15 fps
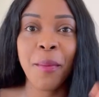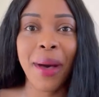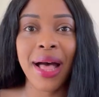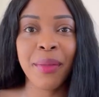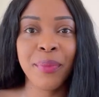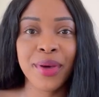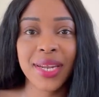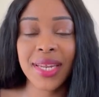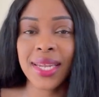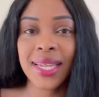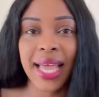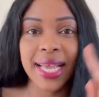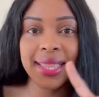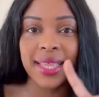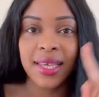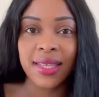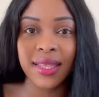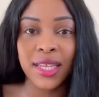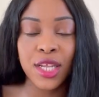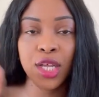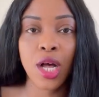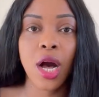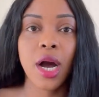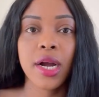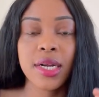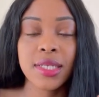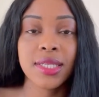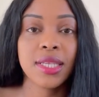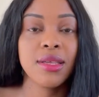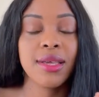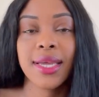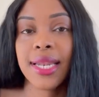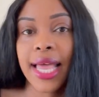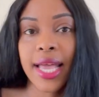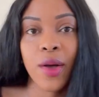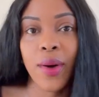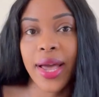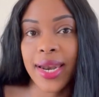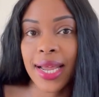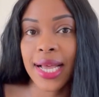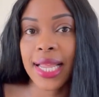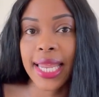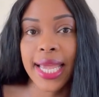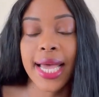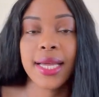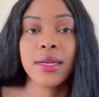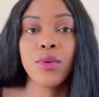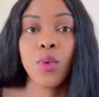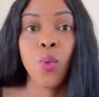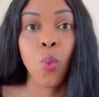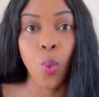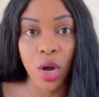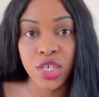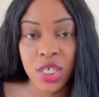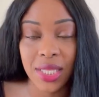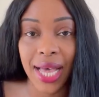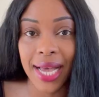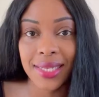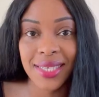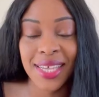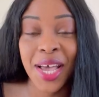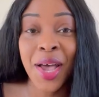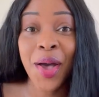I'll put it in like the cards, and you can like go ahead and click and watch that.